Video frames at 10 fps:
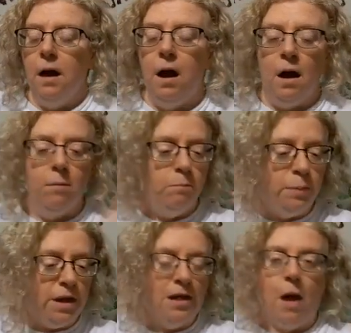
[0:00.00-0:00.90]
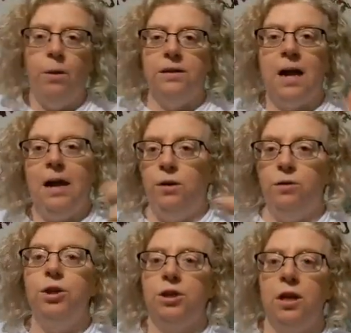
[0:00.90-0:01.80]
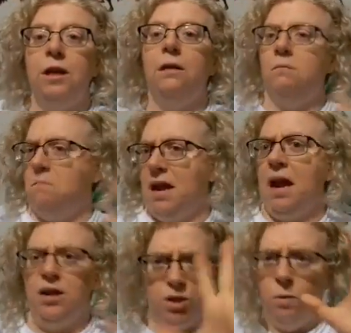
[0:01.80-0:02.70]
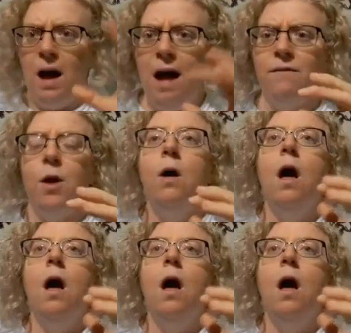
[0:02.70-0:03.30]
um, be that with diet, nutrition, medication, and what have you.